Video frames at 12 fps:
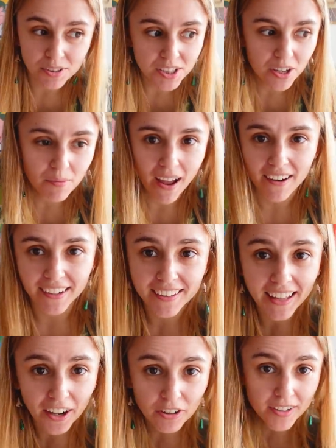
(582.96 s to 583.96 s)
also wearing
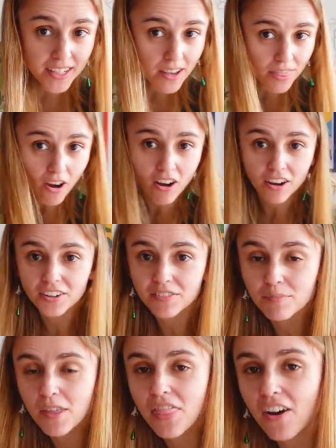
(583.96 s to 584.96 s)
that green thong
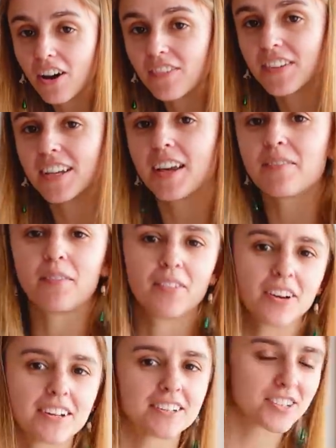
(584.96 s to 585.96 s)
from the thong video, but I'm
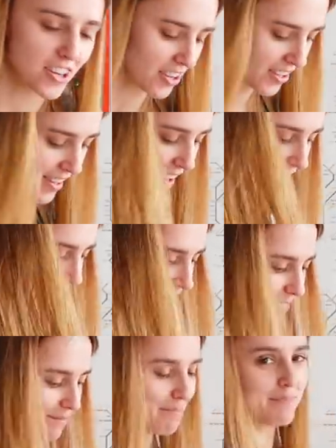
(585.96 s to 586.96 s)
not gonna show you that.
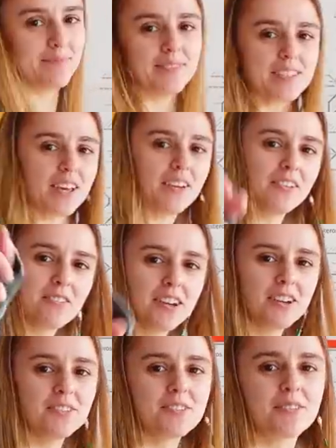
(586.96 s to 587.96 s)
So,
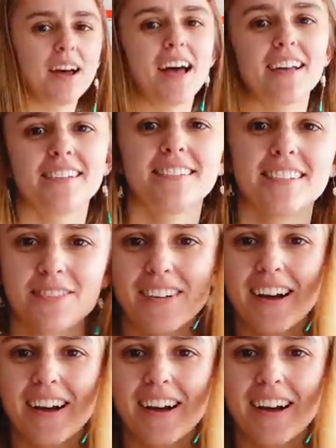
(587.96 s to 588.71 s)
green underwear as